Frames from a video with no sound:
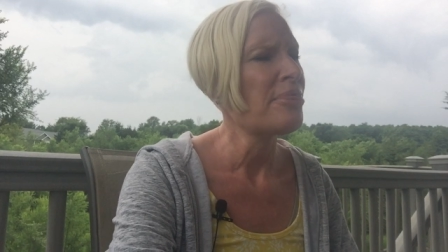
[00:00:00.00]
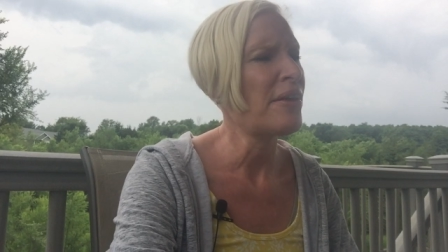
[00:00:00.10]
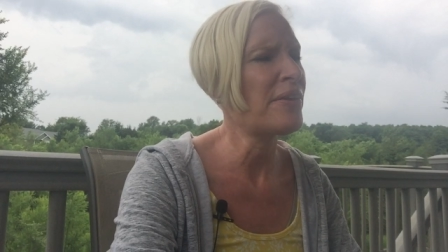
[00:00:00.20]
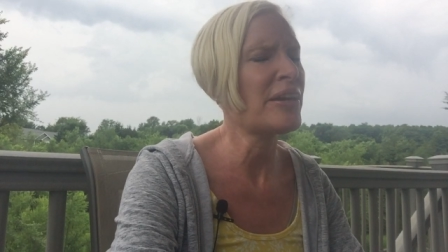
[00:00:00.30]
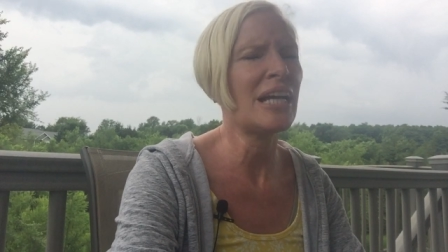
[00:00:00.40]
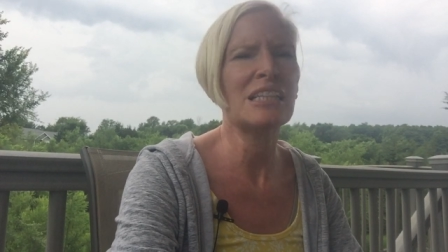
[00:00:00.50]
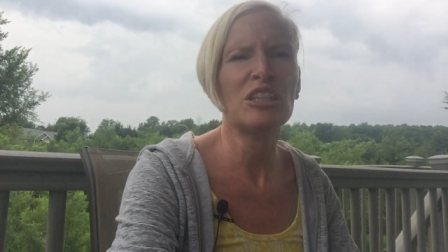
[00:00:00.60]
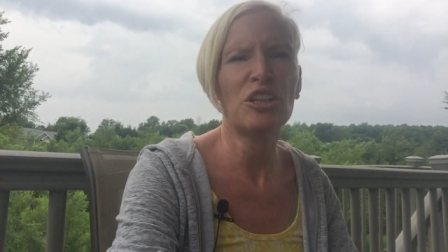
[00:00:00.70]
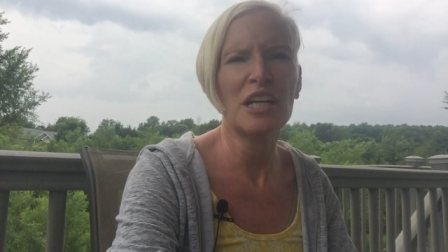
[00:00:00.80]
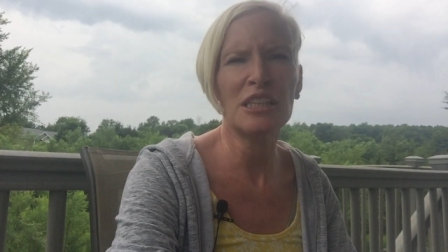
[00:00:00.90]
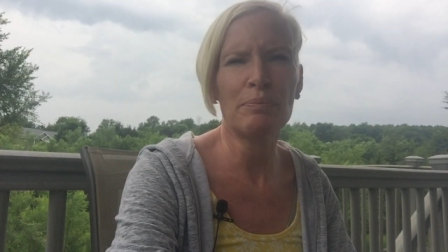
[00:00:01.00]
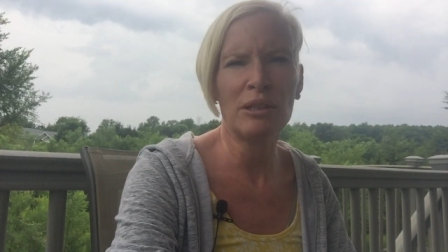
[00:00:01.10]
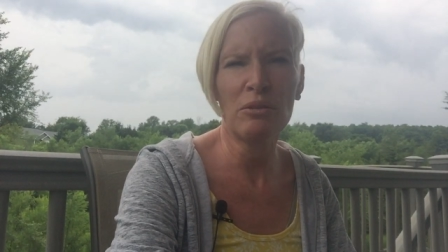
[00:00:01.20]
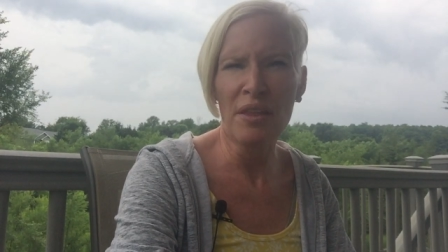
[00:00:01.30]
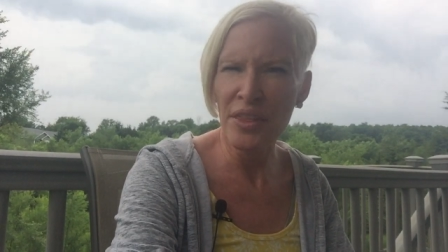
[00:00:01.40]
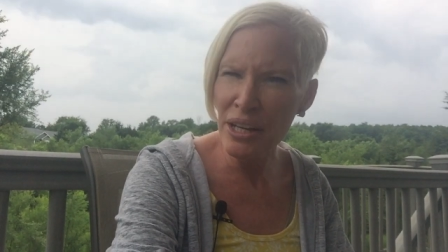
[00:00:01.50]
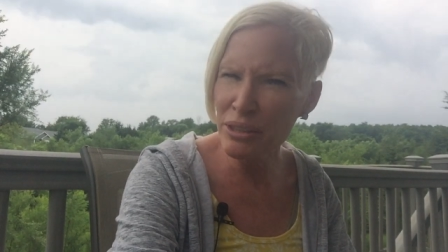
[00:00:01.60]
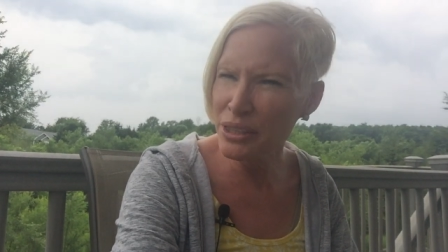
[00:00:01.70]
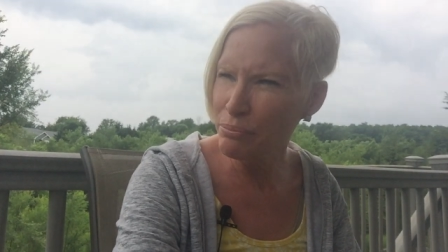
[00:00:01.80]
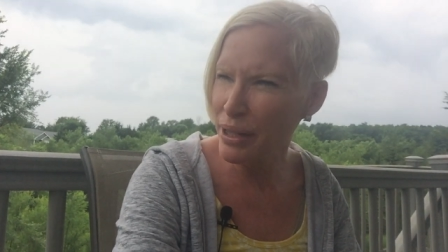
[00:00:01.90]
And then, like I said, her husband, who I think
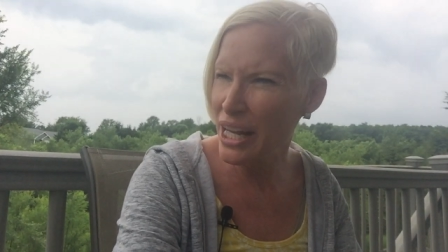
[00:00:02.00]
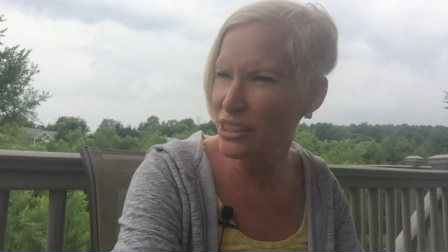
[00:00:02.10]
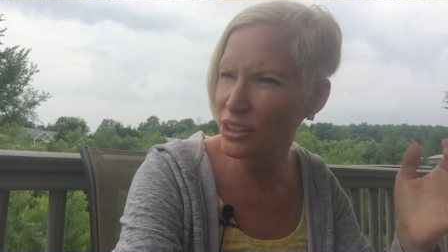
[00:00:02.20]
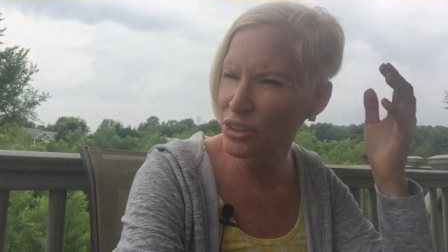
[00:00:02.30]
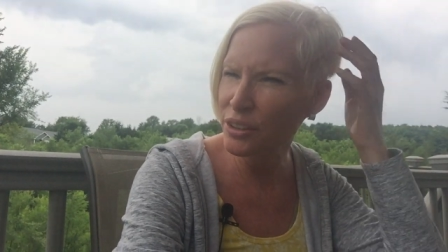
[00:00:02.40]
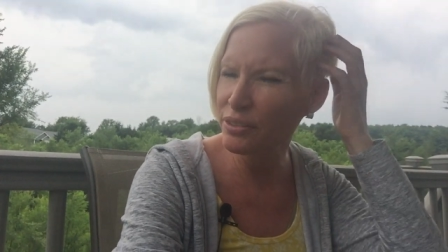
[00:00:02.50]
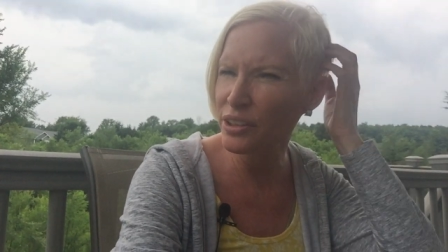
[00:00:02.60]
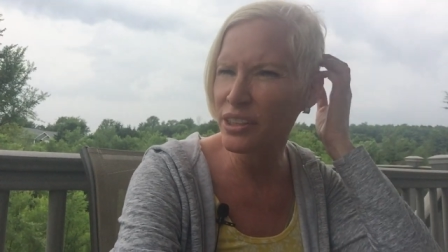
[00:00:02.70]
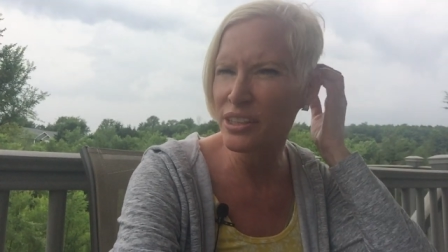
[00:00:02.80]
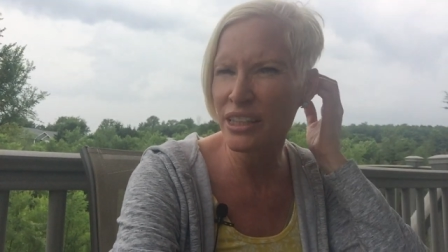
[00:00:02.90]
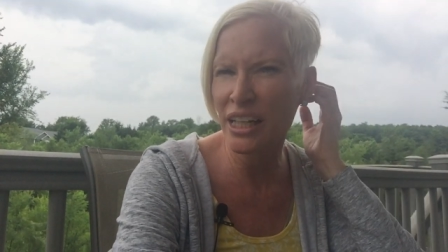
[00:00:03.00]
was a manager of hers.